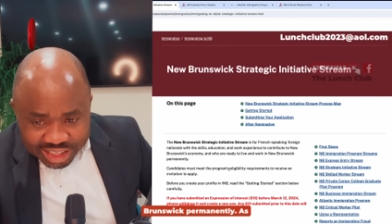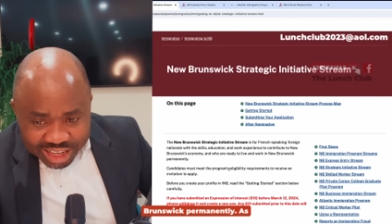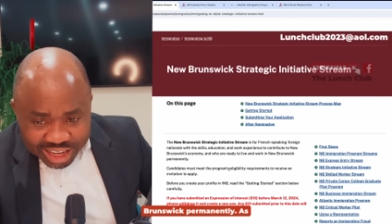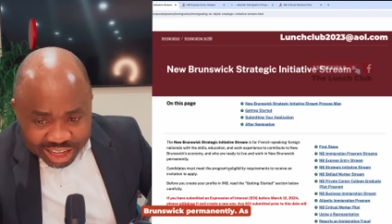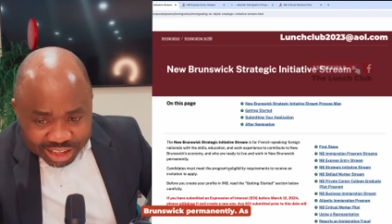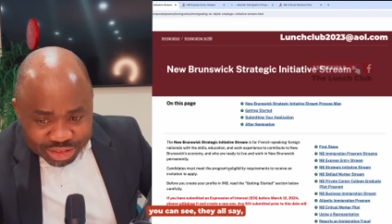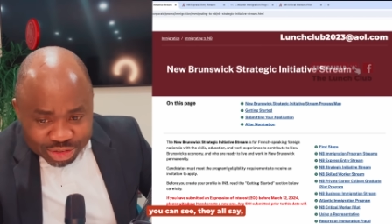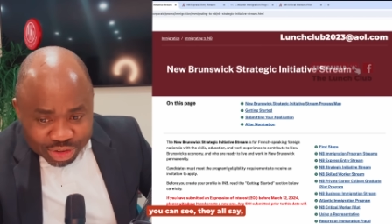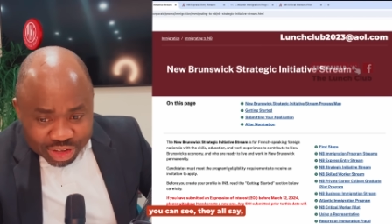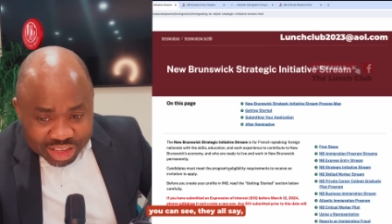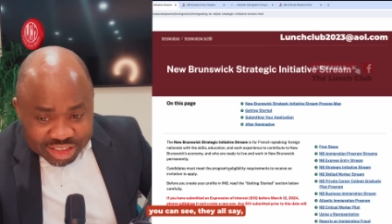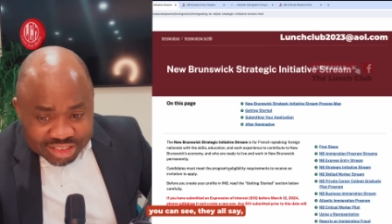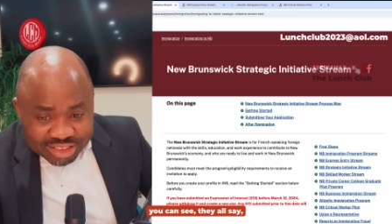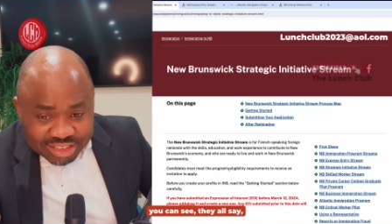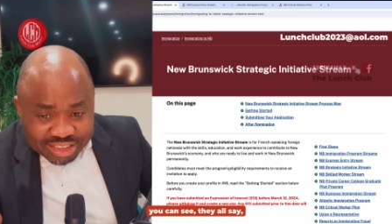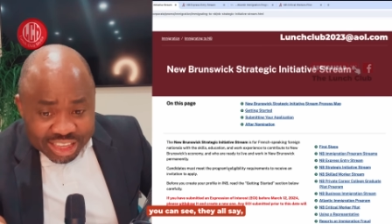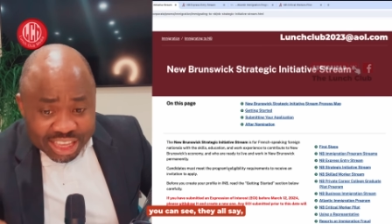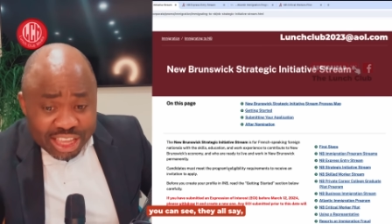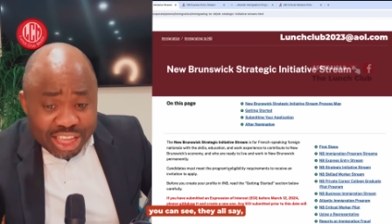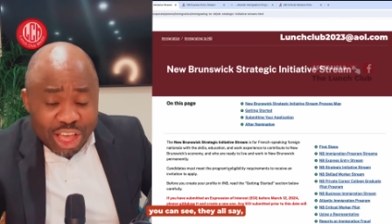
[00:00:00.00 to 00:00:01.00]
As you can
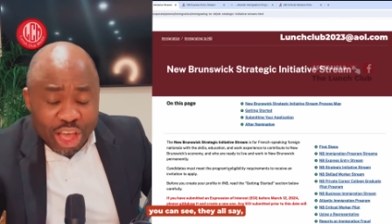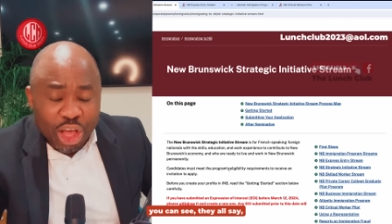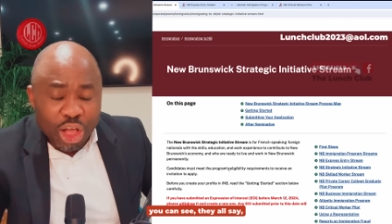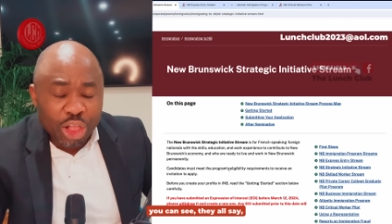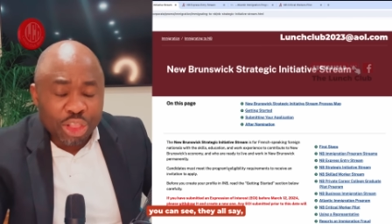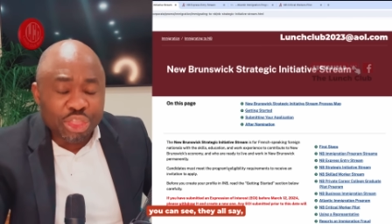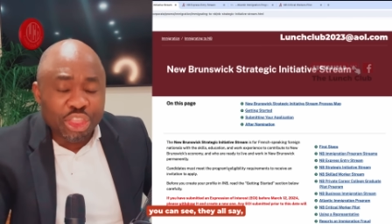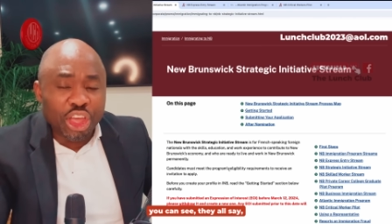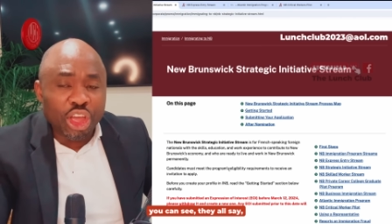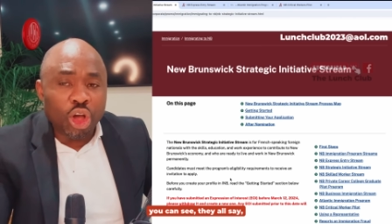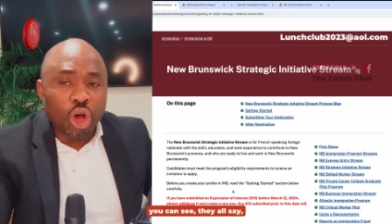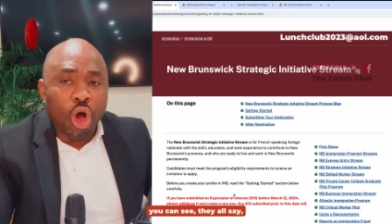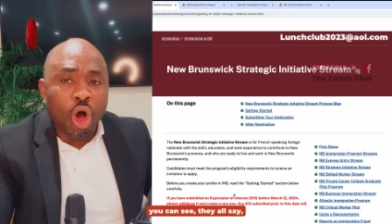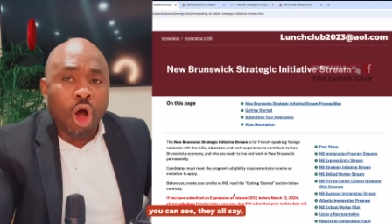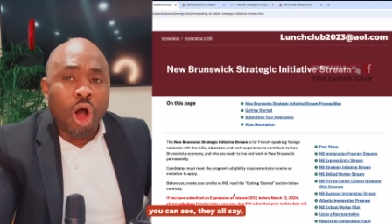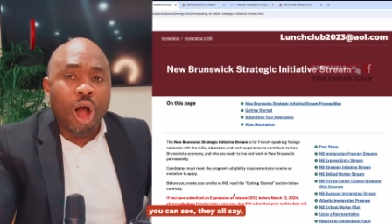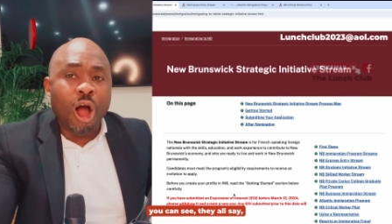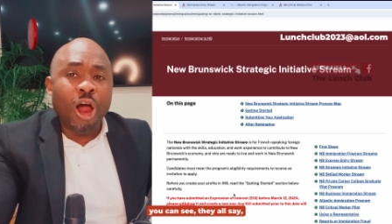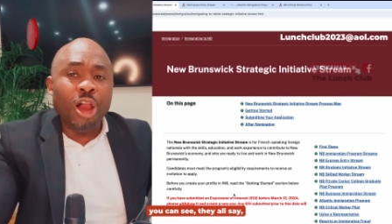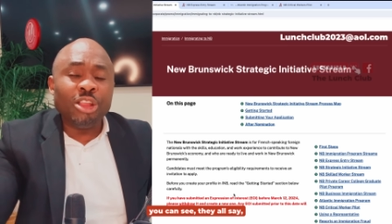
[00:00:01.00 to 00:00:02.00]
see, they
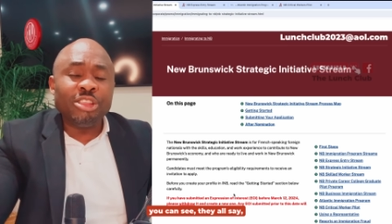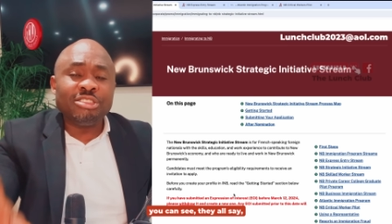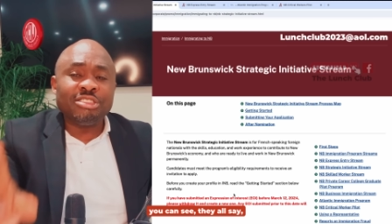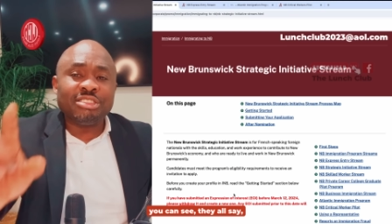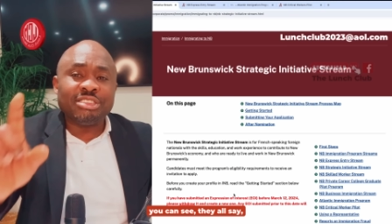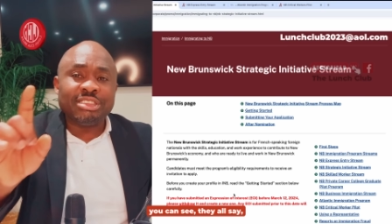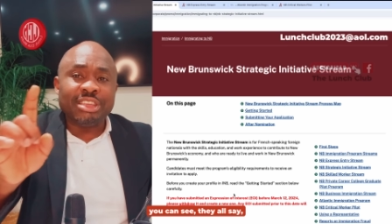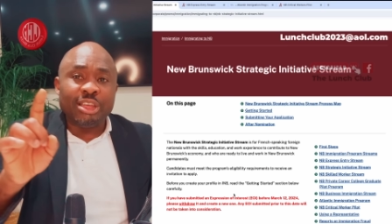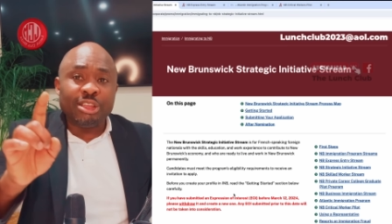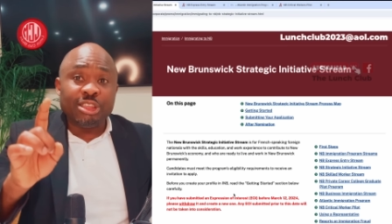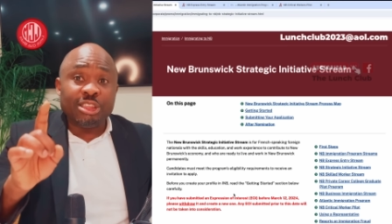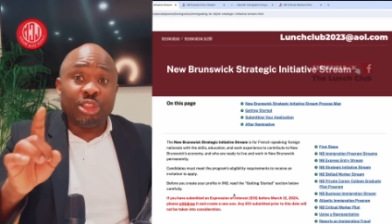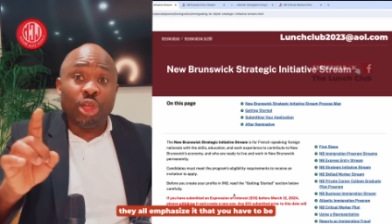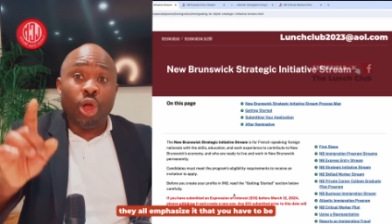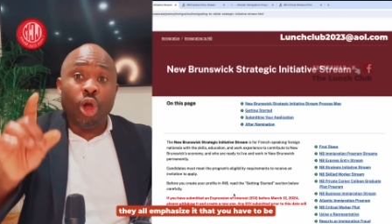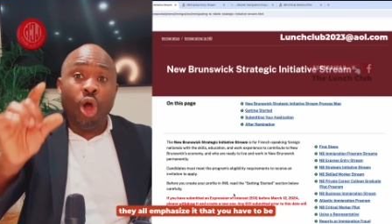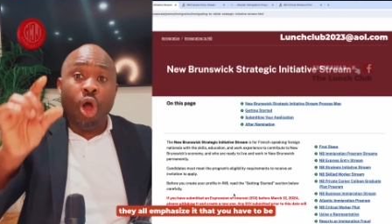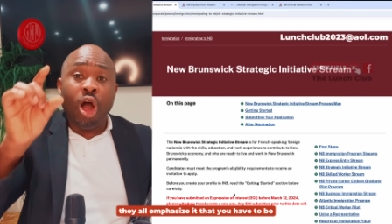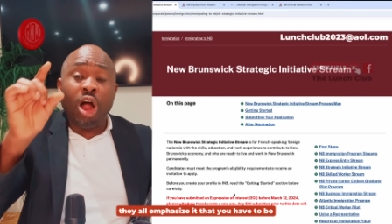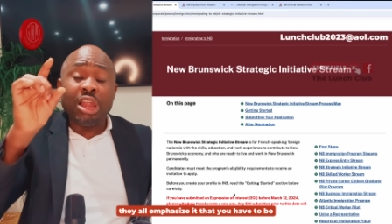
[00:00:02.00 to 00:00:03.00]
all say, they
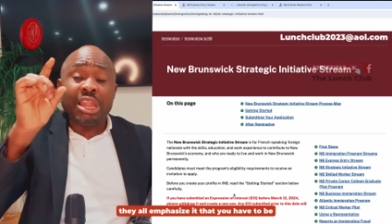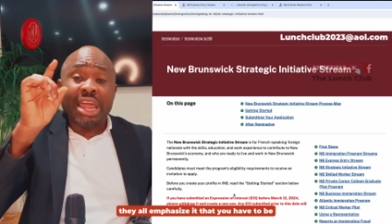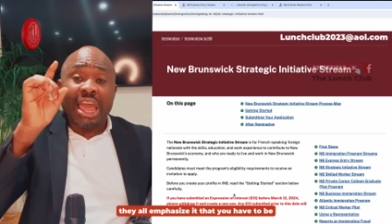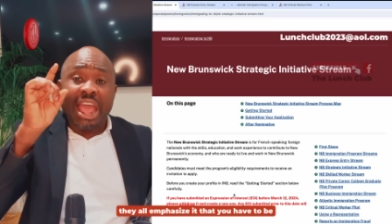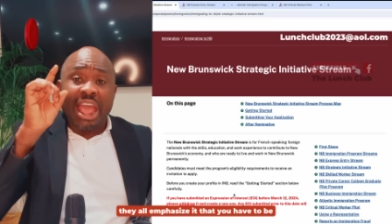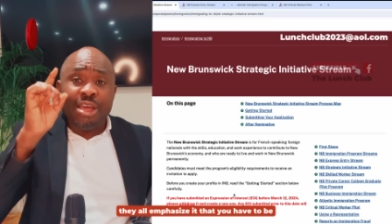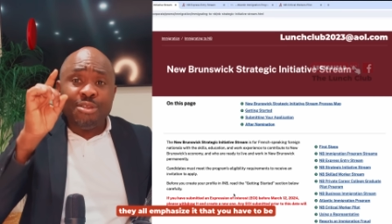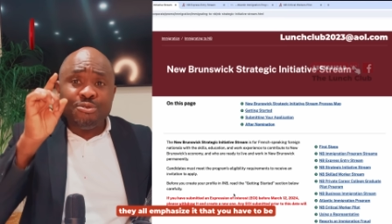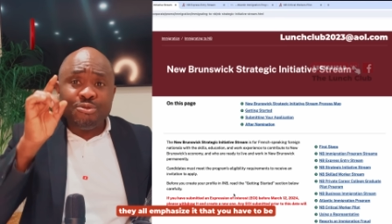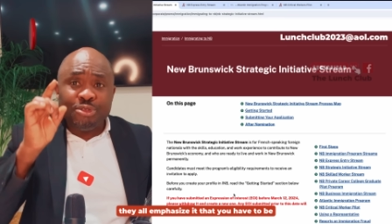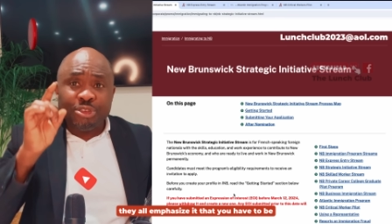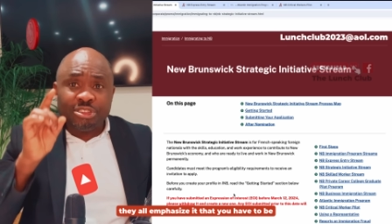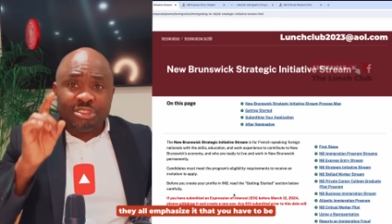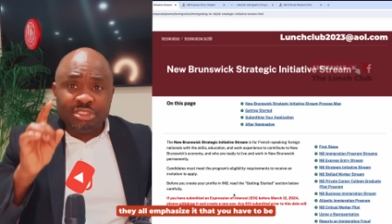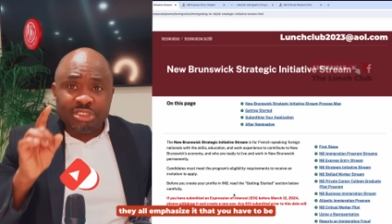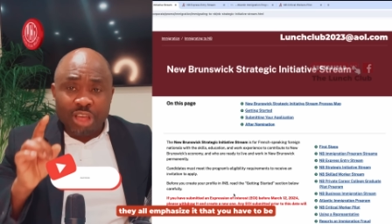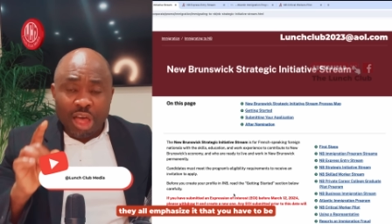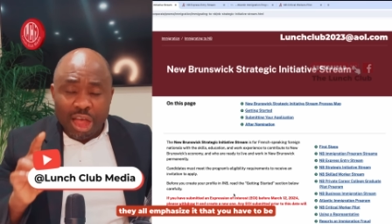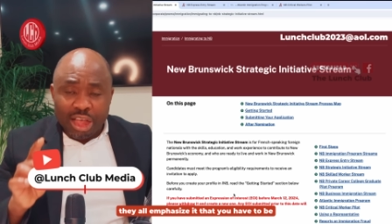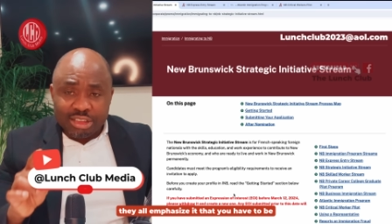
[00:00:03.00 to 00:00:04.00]
all
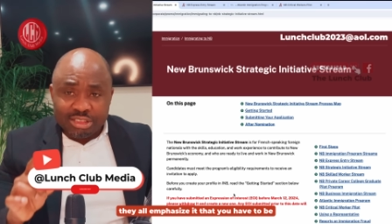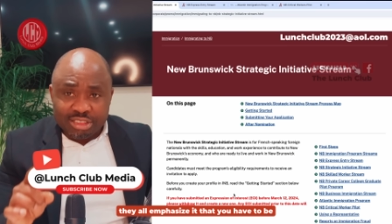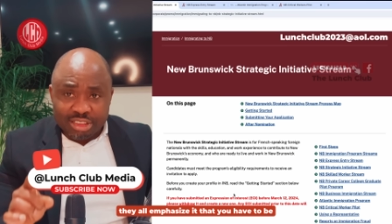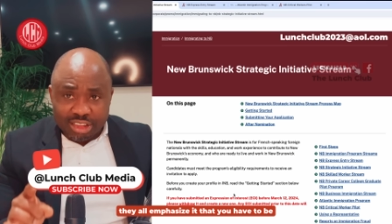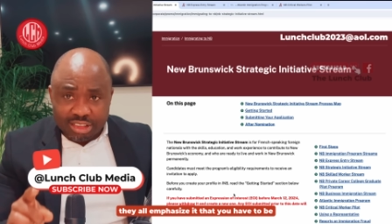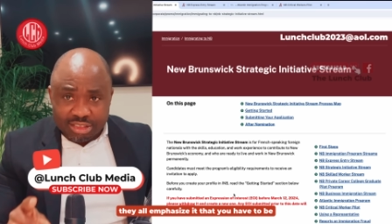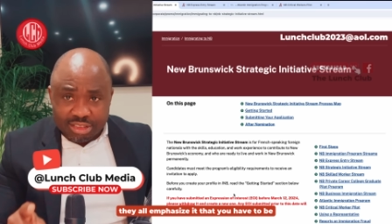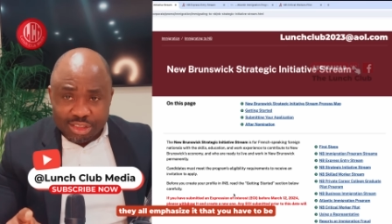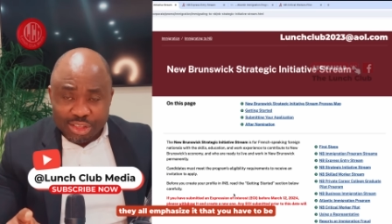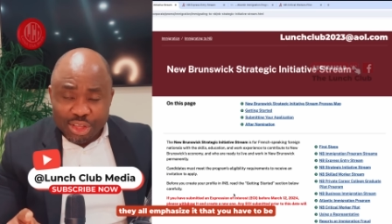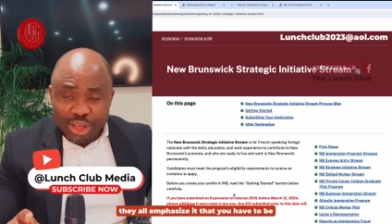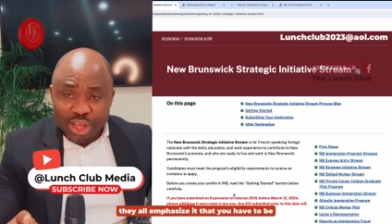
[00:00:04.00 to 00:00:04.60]
emphasize it,